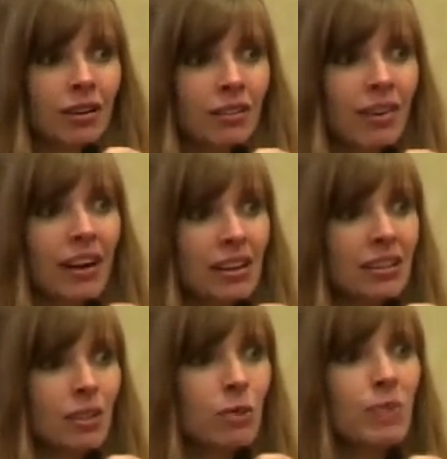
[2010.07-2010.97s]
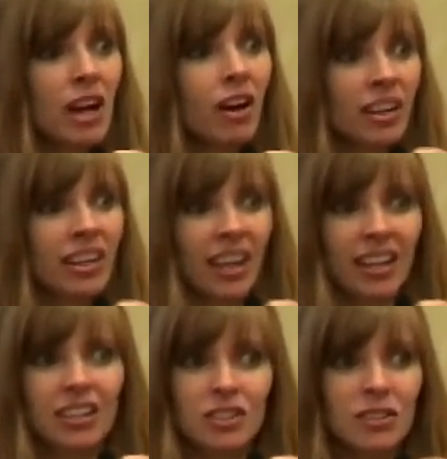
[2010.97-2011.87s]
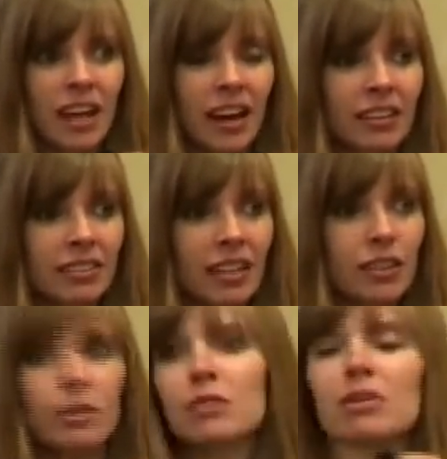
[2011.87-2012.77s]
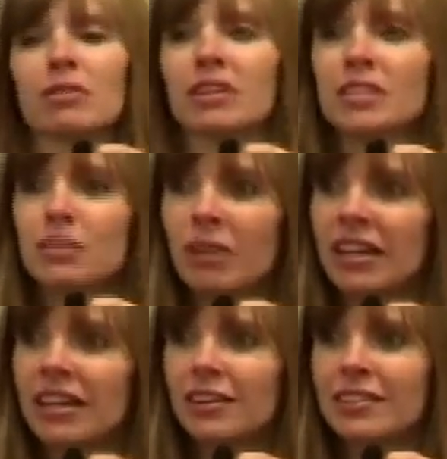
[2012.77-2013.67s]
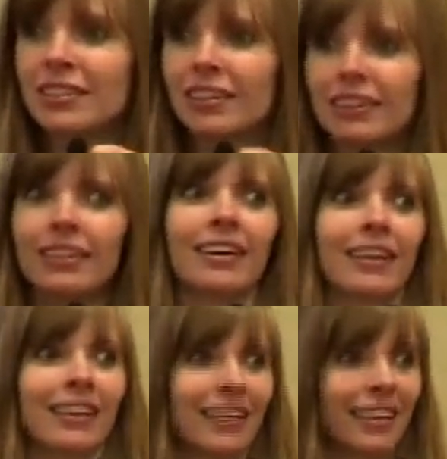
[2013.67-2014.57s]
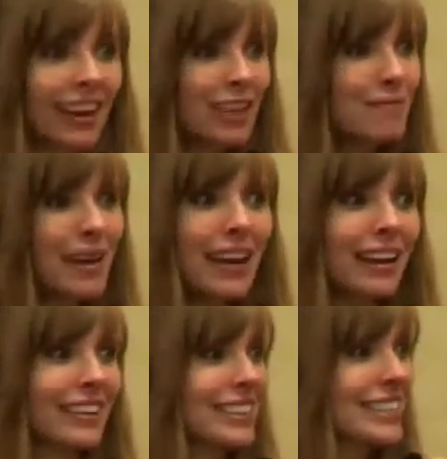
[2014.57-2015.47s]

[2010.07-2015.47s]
Right? I mean, we all can kind of do that. And then we can be around somebody else. Oh, man,